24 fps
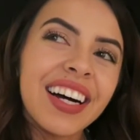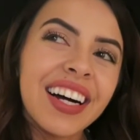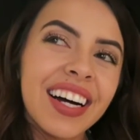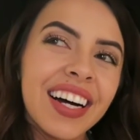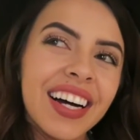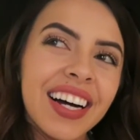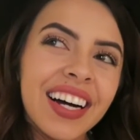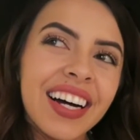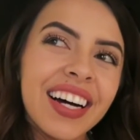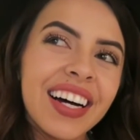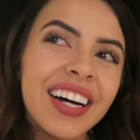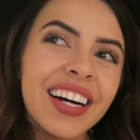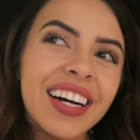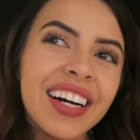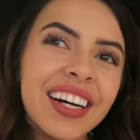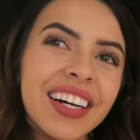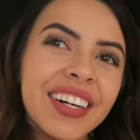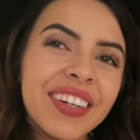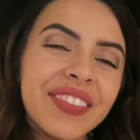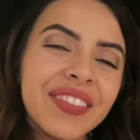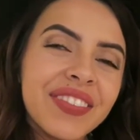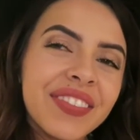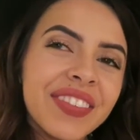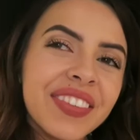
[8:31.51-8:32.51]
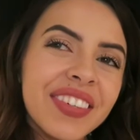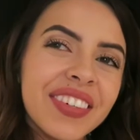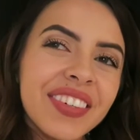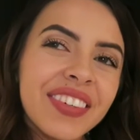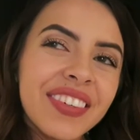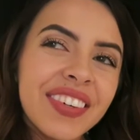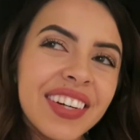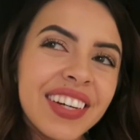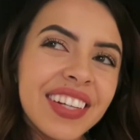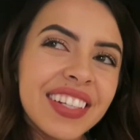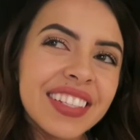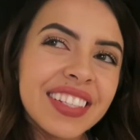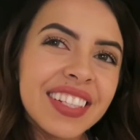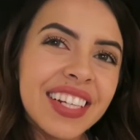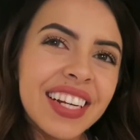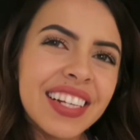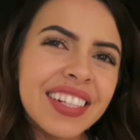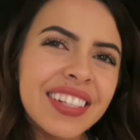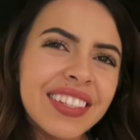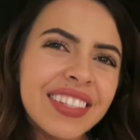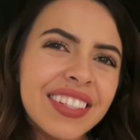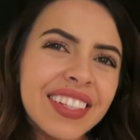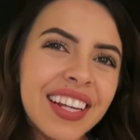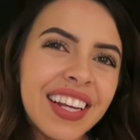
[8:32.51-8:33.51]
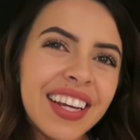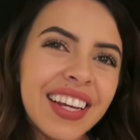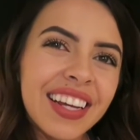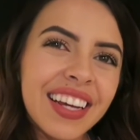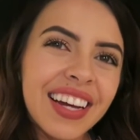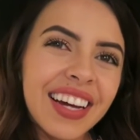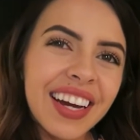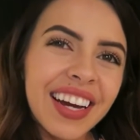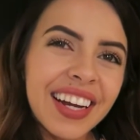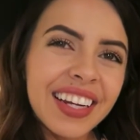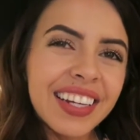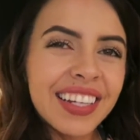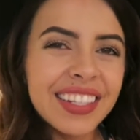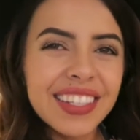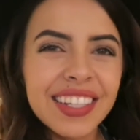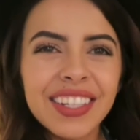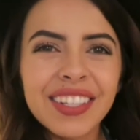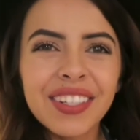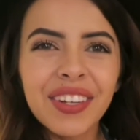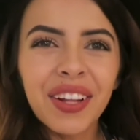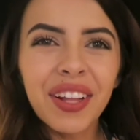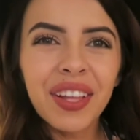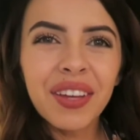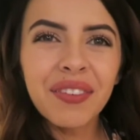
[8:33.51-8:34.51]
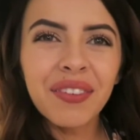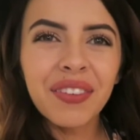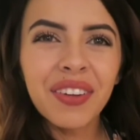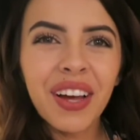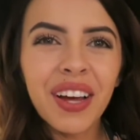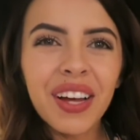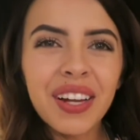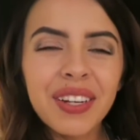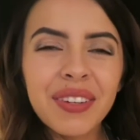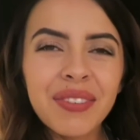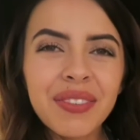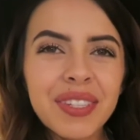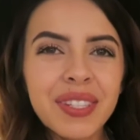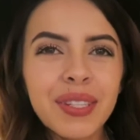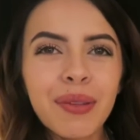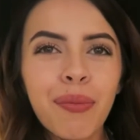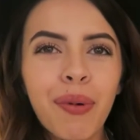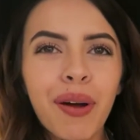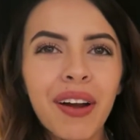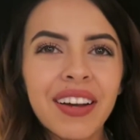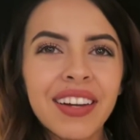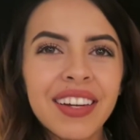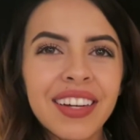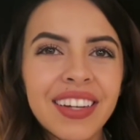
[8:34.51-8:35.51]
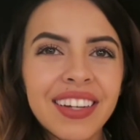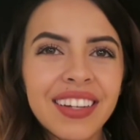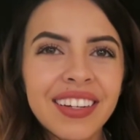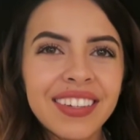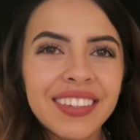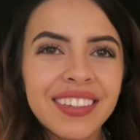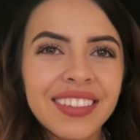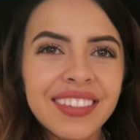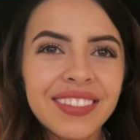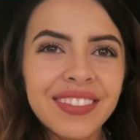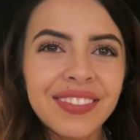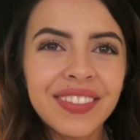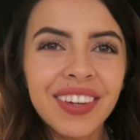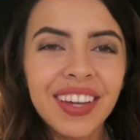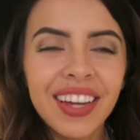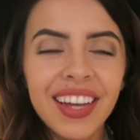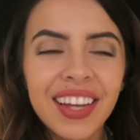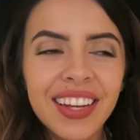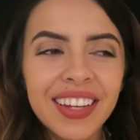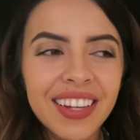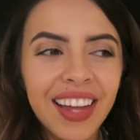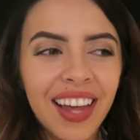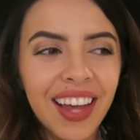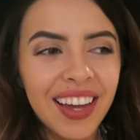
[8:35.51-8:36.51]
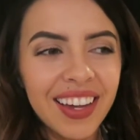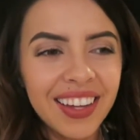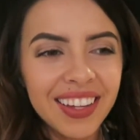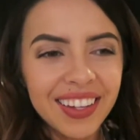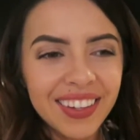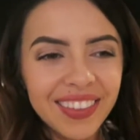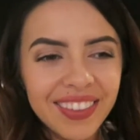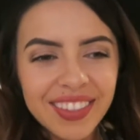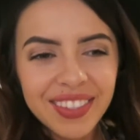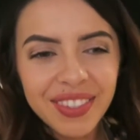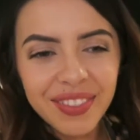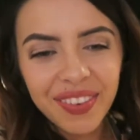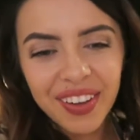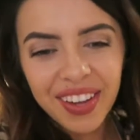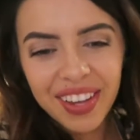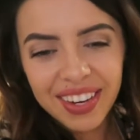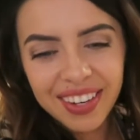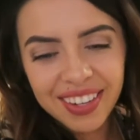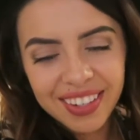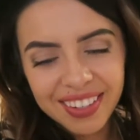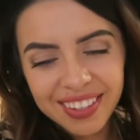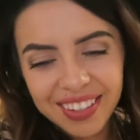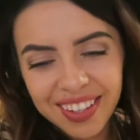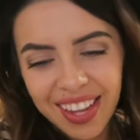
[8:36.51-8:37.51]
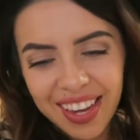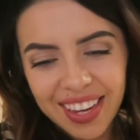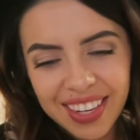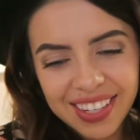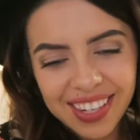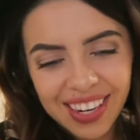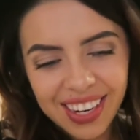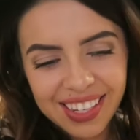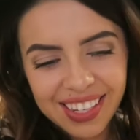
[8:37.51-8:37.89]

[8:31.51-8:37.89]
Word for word: Um, what else did I do today? I guess that's all I vlogged was the party. And yeah, it was fun. A lot of